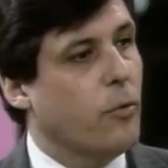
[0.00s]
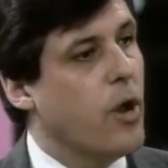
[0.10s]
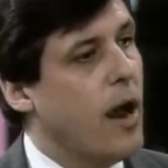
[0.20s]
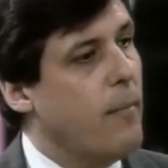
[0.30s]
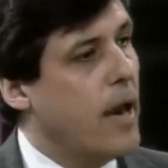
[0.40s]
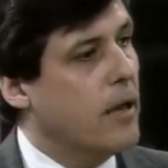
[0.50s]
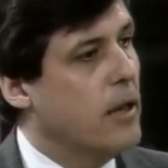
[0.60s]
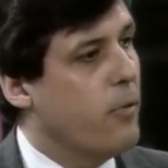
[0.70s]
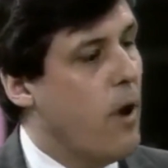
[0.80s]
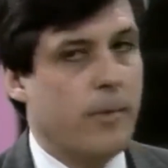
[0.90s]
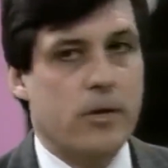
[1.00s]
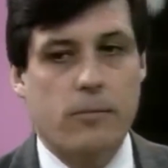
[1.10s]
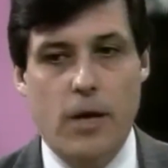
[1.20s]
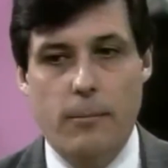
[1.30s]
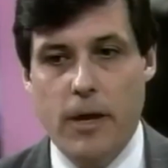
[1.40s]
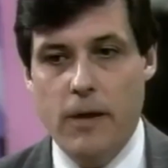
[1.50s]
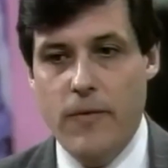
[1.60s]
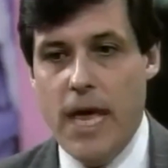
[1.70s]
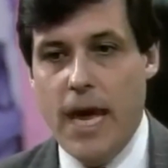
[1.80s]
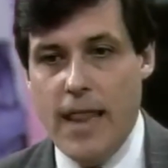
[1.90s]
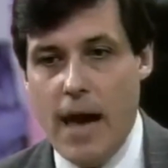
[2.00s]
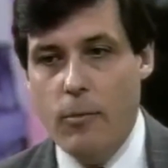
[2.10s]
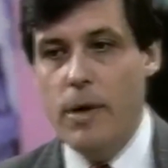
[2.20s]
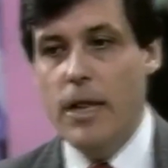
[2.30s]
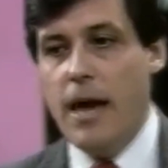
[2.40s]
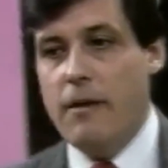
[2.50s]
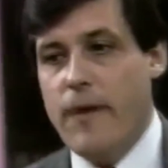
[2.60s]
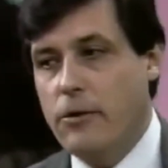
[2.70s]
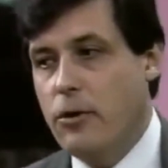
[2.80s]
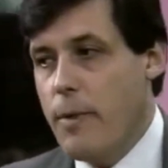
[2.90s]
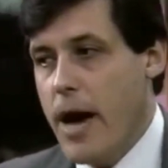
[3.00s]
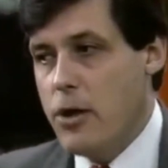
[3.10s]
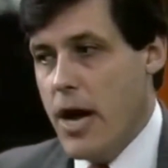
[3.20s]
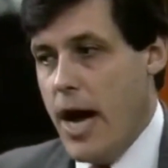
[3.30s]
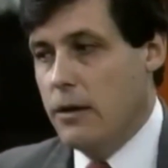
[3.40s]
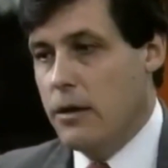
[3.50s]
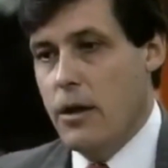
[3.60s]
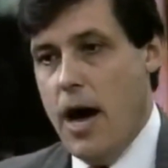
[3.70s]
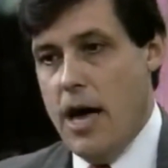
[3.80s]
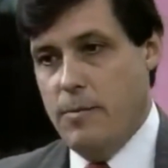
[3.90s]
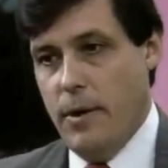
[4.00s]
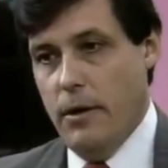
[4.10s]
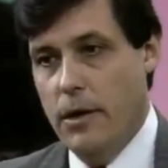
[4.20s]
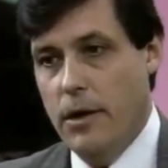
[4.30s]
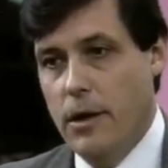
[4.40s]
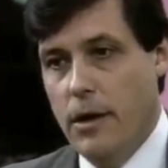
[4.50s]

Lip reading: so we automatically promise him something if he can. That would be like if I took my child to the hospital